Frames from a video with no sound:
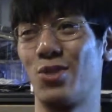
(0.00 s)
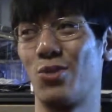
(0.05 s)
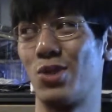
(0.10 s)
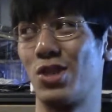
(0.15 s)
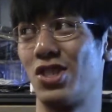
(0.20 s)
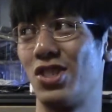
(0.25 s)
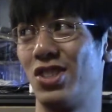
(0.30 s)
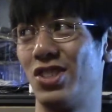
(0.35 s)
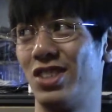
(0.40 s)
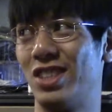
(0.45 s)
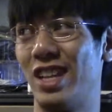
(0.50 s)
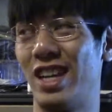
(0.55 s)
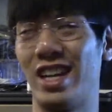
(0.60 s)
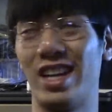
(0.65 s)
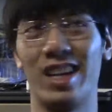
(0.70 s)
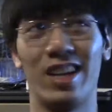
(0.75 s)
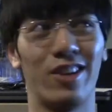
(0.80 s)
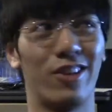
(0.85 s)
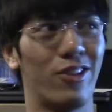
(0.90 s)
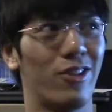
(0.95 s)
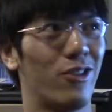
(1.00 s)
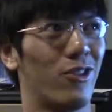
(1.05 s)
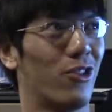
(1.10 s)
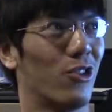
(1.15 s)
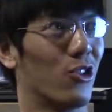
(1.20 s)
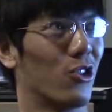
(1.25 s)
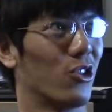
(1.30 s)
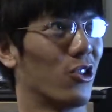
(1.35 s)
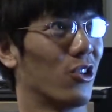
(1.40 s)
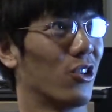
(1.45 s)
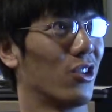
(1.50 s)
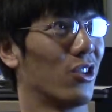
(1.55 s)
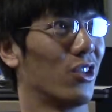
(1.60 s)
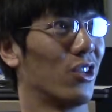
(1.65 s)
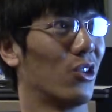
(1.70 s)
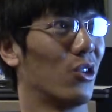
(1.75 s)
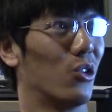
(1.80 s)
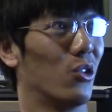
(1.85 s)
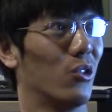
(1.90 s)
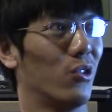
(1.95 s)
original data for
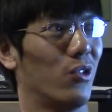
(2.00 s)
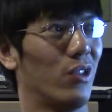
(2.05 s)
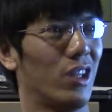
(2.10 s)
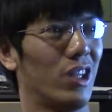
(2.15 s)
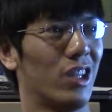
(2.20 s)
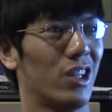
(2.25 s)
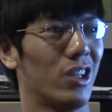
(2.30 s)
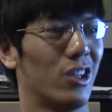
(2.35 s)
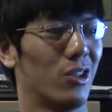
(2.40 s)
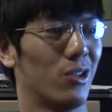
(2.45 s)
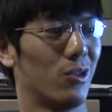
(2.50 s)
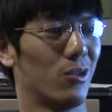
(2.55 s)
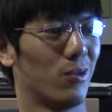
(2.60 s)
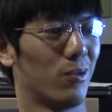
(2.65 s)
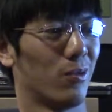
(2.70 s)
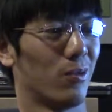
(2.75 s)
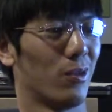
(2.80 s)
the old video.